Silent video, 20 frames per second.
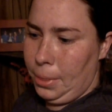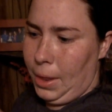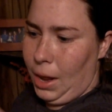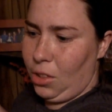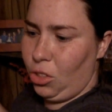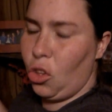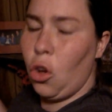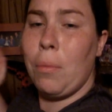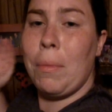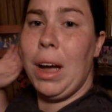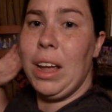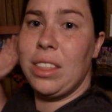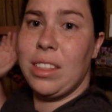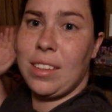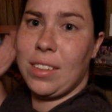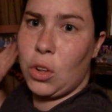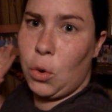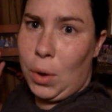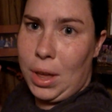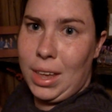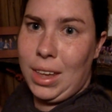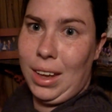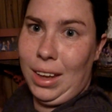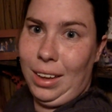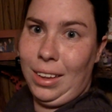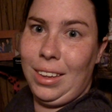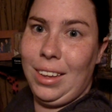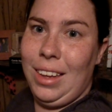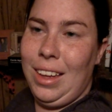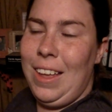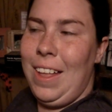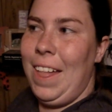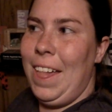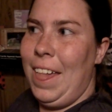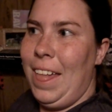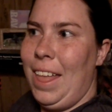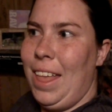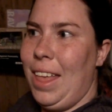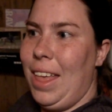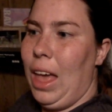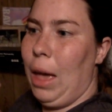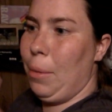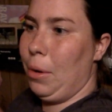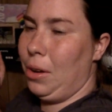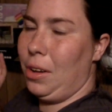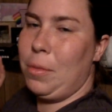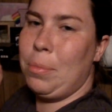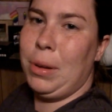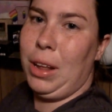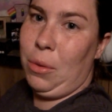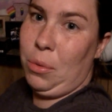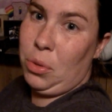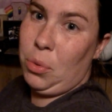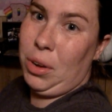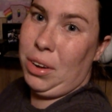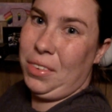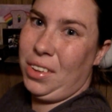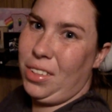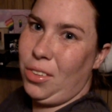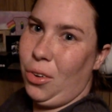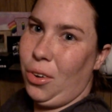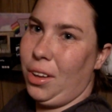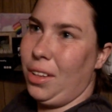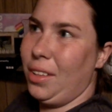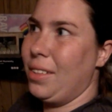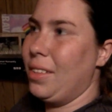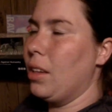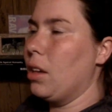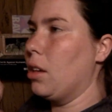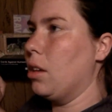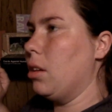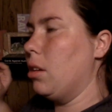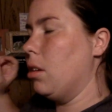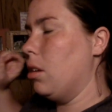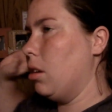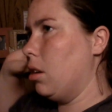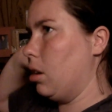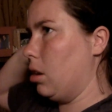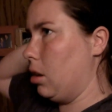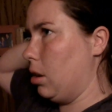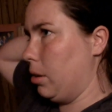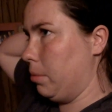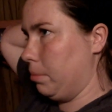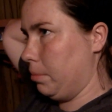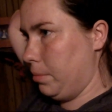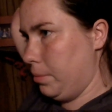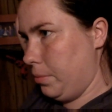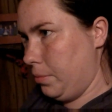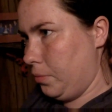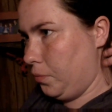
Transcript: And don't mind the squeaking. Emerald's playing with one of his toys. Um,